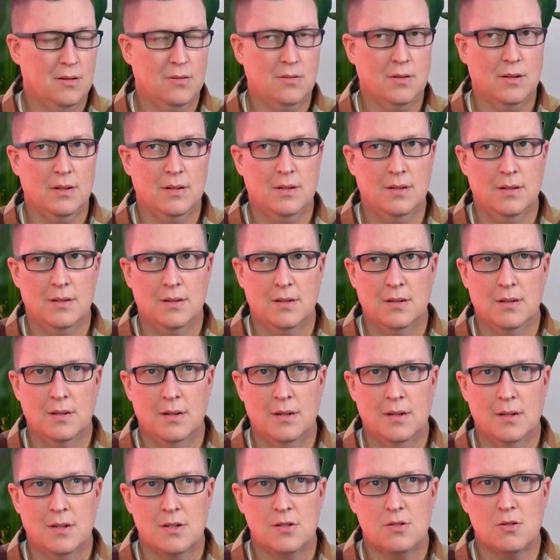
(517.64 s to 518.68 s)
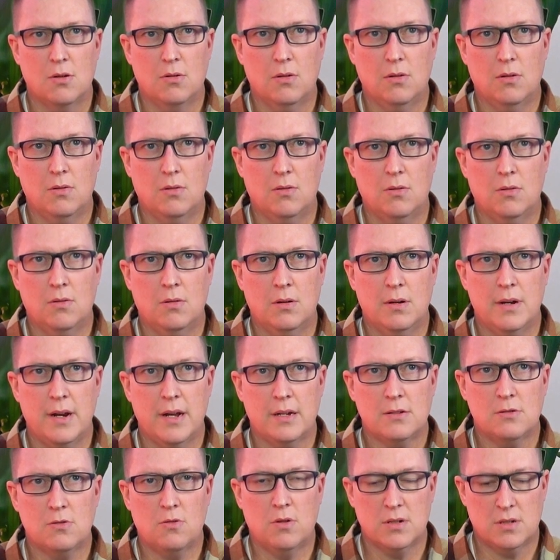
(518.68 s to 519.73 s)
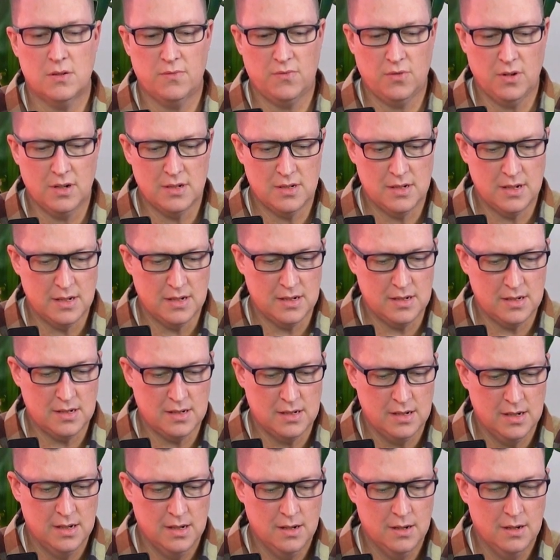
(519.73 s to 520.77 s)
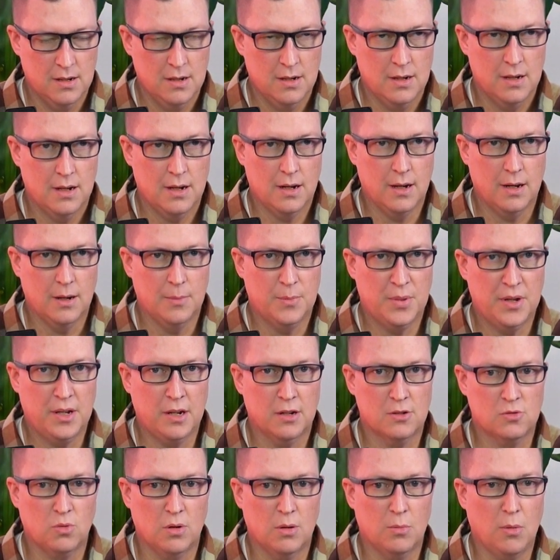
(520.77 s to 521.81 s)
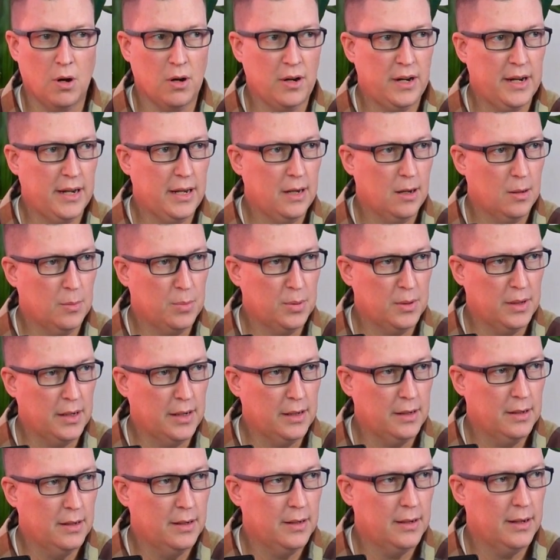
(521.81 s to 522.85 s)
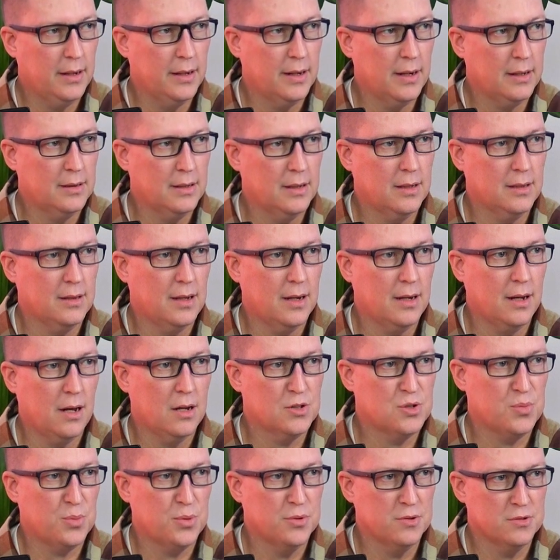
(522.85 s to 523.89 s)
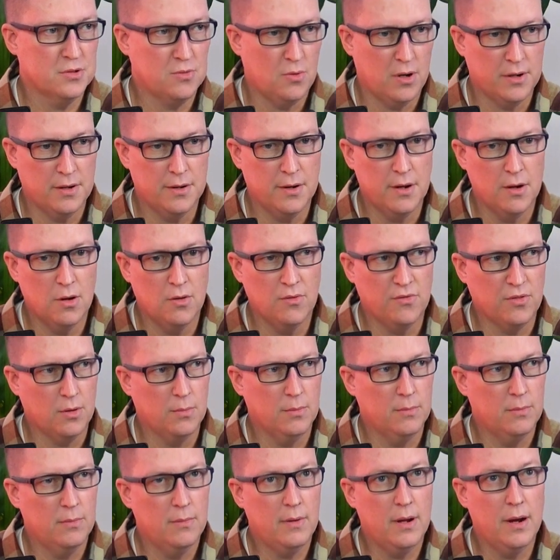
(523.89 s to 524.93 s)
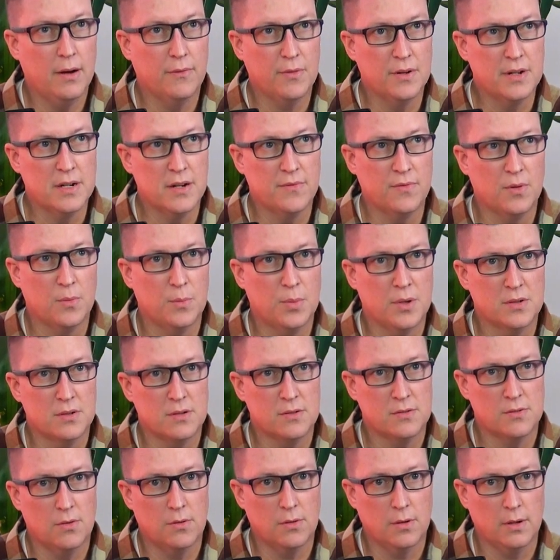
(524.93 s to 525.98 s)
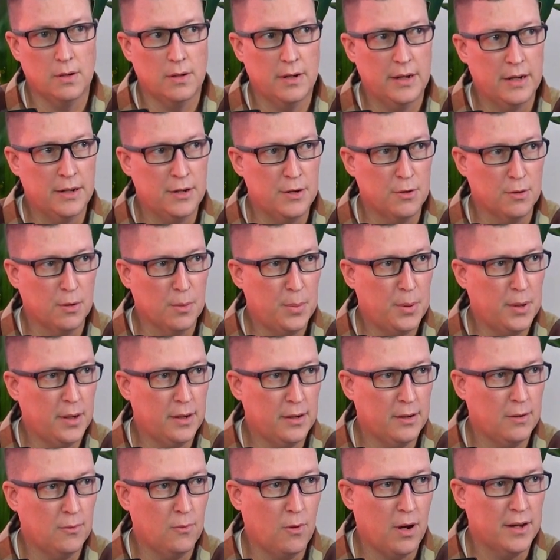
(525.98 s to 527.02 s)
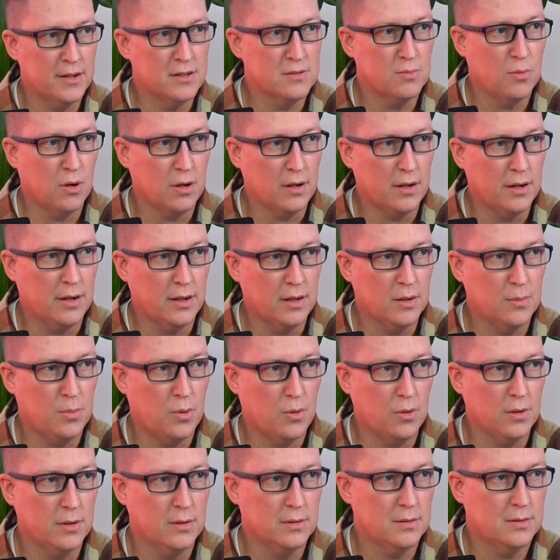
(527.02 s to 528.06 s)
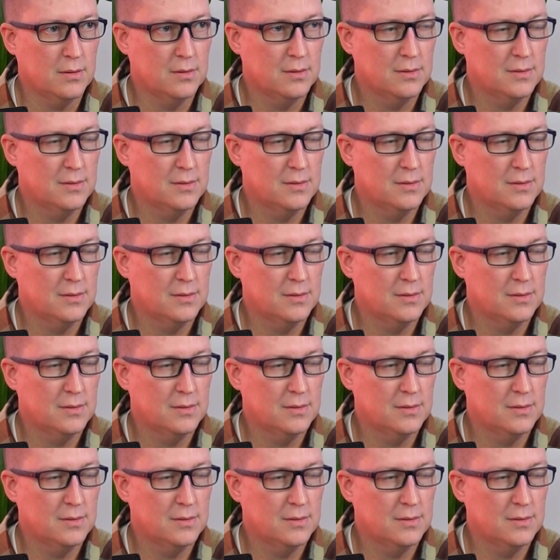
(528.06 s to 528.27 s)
Okay. So next question for us is, because we're a marketing company, and I think a lot of entrepreneurs want to know from every different business owner, in your opinion, why is marketing important?